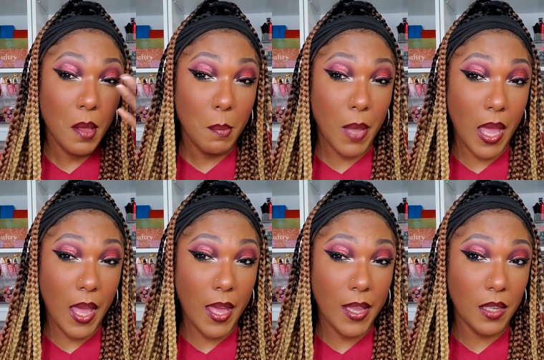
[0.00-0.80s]
my
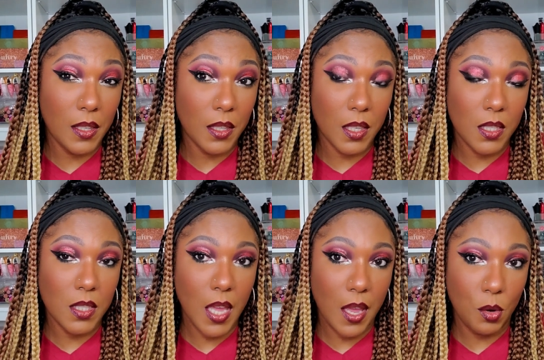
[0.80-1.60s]
eye look is
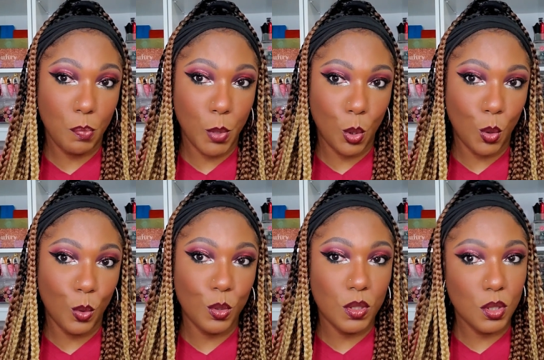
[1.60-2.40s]
kind of
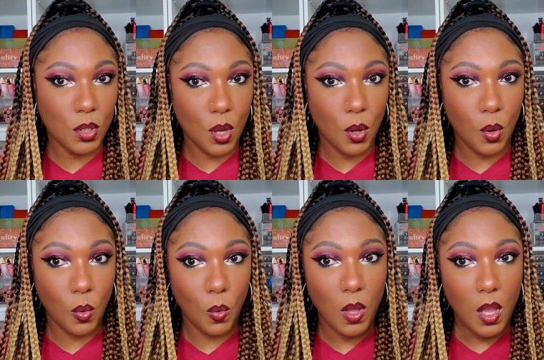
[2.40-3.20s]
bold,
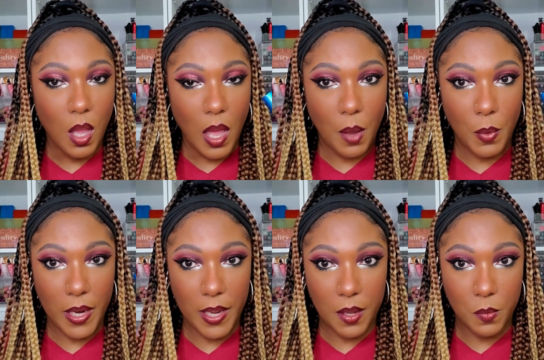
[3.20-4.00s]
so I went
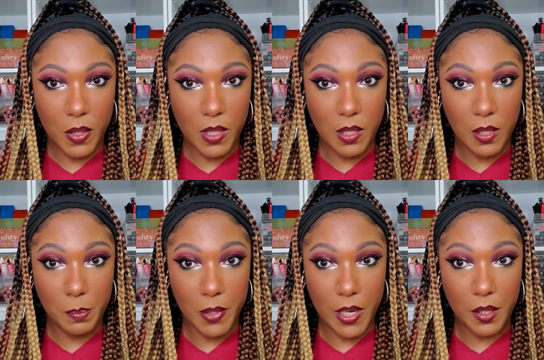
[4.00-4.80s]
ahead with the lip
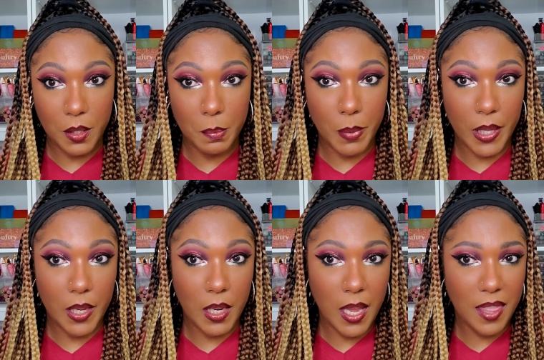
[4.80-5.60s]
liner.
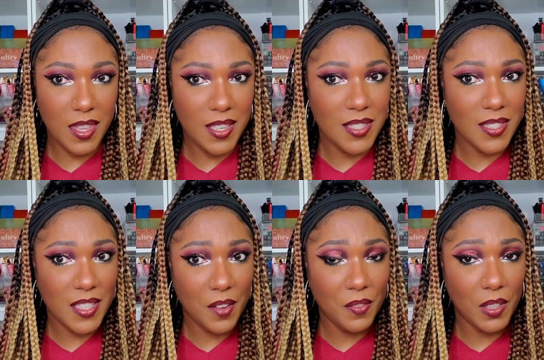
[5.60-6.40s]
But yeah, I think it's
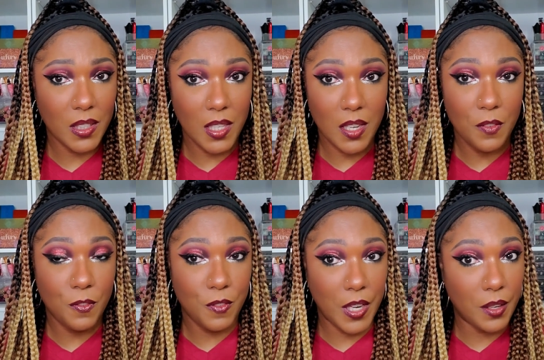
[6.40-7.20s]
definitely a
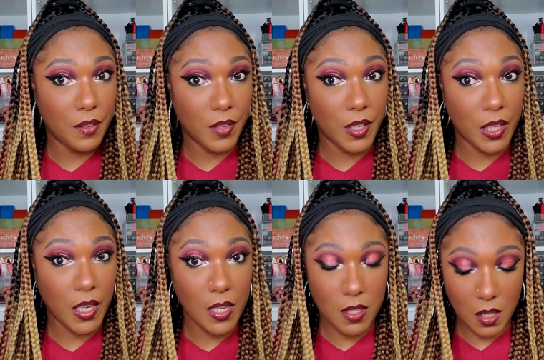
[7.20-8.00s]
very, very
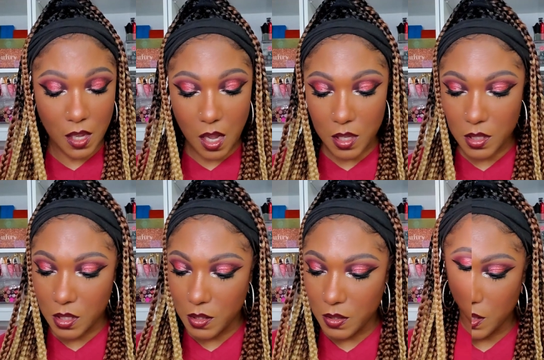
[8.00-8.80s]
nice gloss.
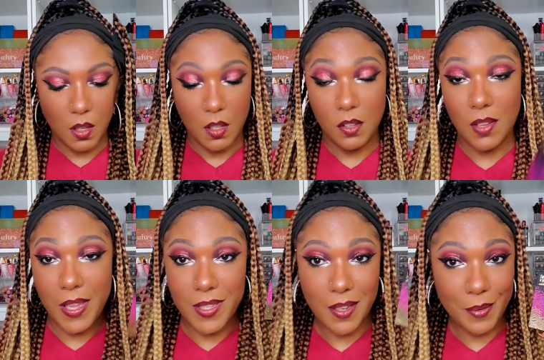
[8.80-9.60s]
You
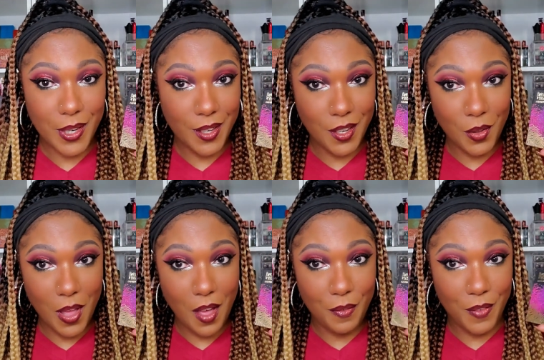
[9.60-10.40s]
guys already know
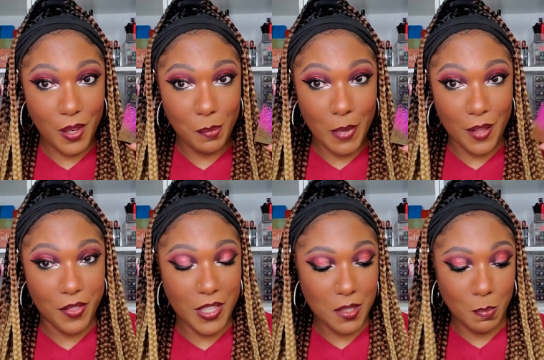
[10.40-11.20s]
how I feel about
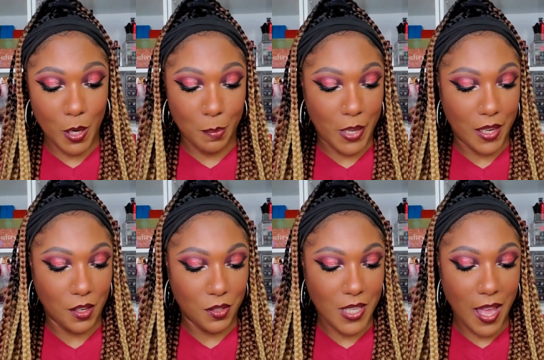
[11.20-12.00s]
this
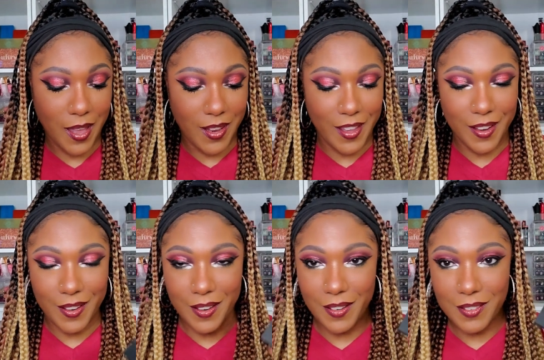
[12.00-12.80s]
Barbados
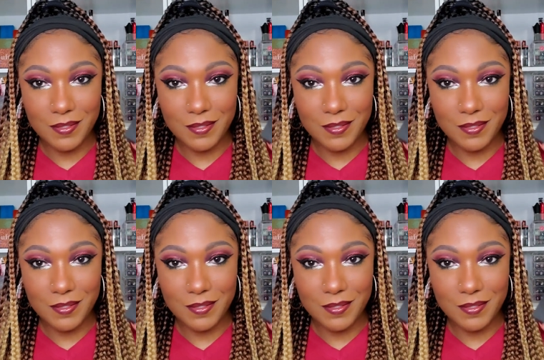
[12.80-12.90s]
highlighter.